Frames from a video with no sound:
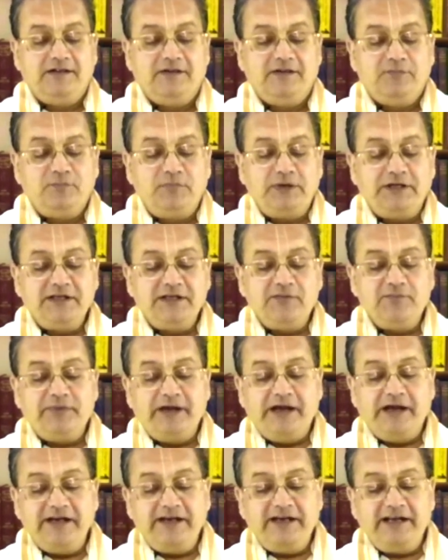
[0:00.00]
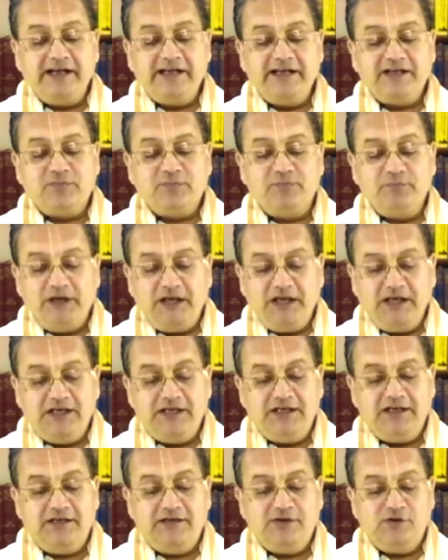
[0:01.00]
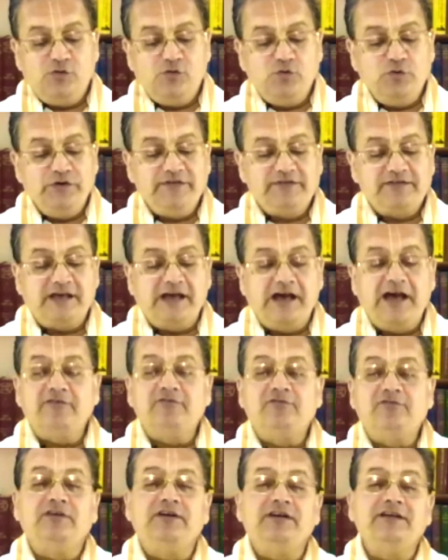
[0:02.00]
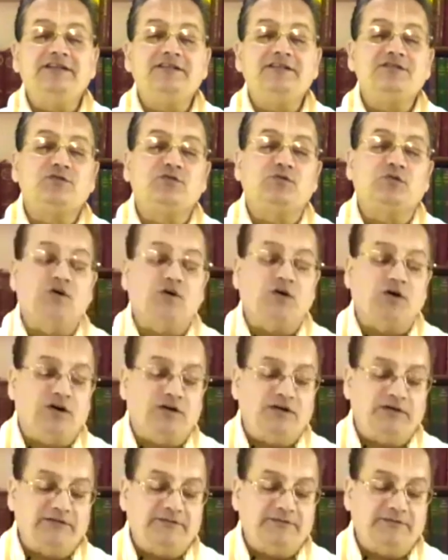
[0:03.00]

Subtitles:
But a man like me, who is averse to God,